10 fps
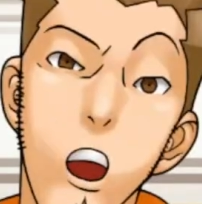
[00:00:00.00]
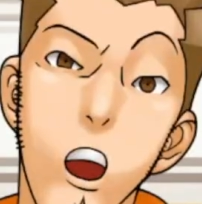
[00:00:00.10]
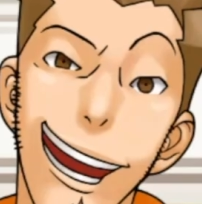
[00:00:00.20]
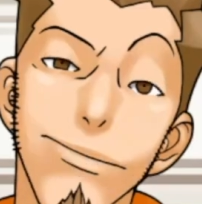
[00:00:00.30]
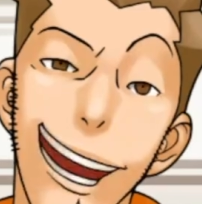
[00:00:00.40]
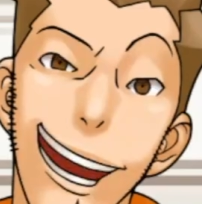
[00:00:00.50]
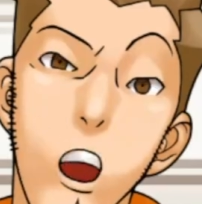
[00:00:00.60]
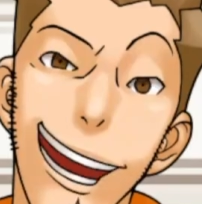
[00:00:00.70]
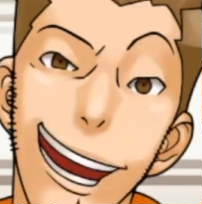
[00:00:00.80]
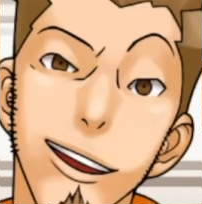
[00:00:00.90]
uh,
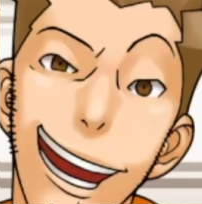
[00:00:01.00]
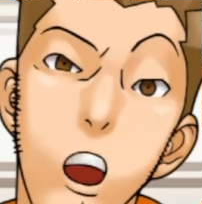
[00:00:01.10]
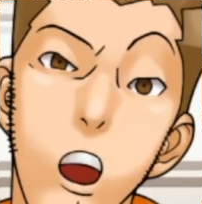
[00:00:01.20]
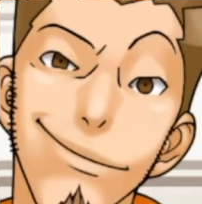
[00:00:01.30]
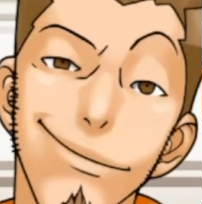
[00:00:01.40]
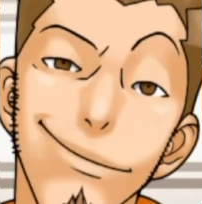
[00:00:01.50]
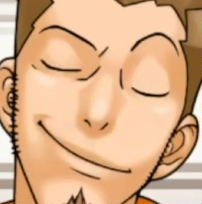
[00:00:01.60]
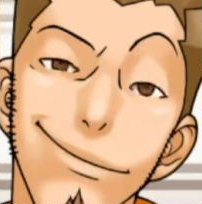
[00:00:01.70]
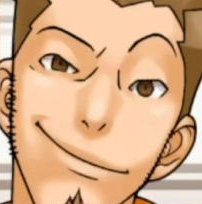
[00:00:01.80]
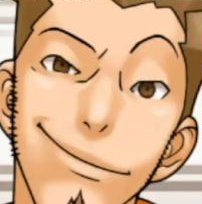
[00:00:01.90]
yeah, yeah, I
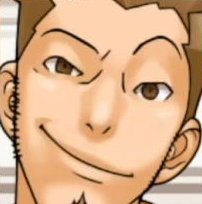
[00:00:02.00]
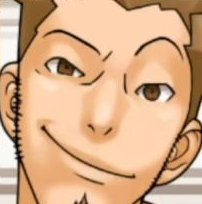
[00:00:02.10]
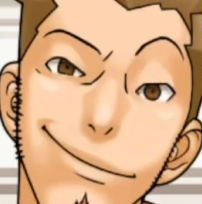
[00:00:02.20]
was there.